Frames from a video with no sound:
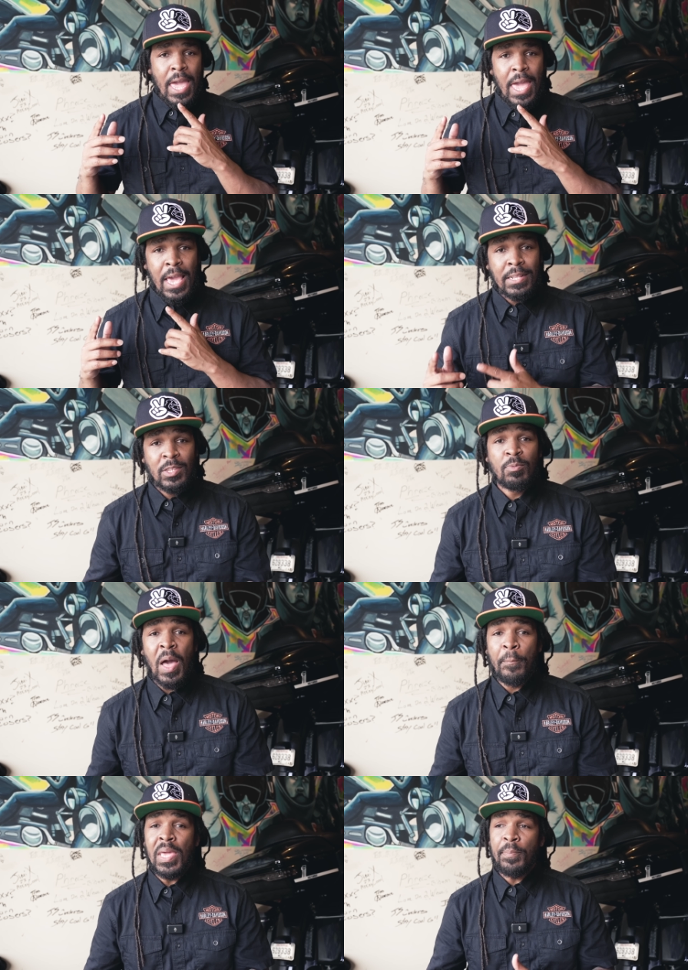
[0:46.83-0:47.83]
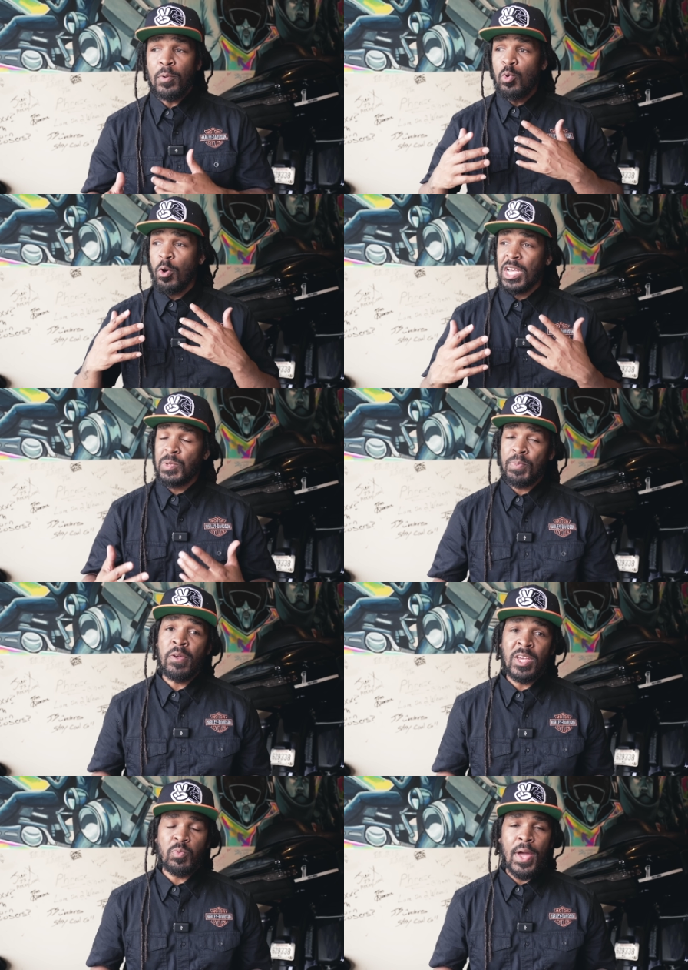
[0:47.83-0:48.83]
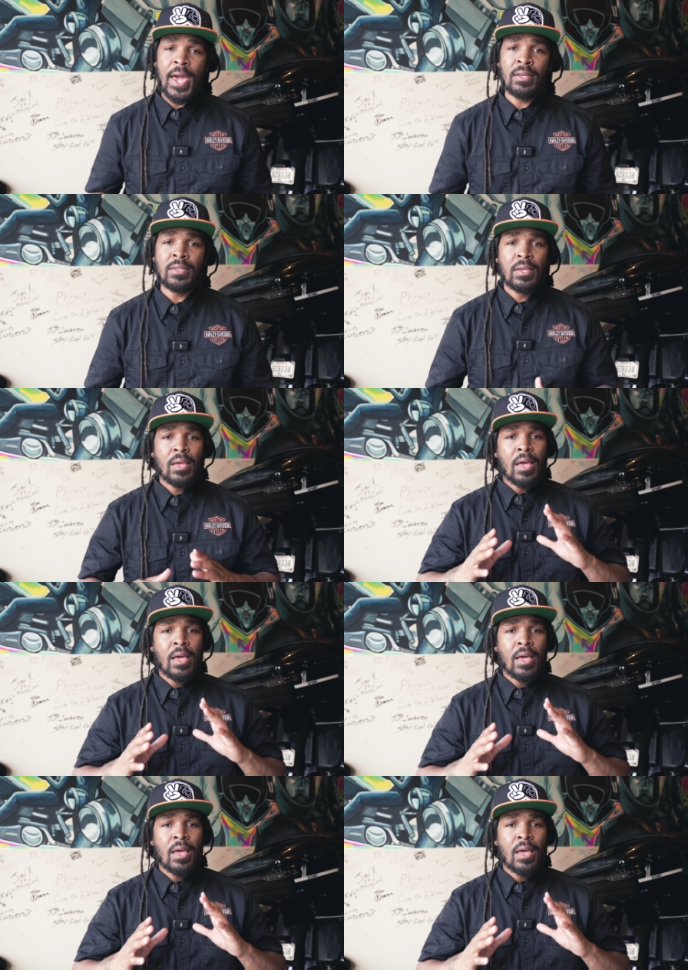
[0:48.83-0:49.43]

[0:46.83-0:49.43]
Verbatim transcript: And to my people who are experienced riders,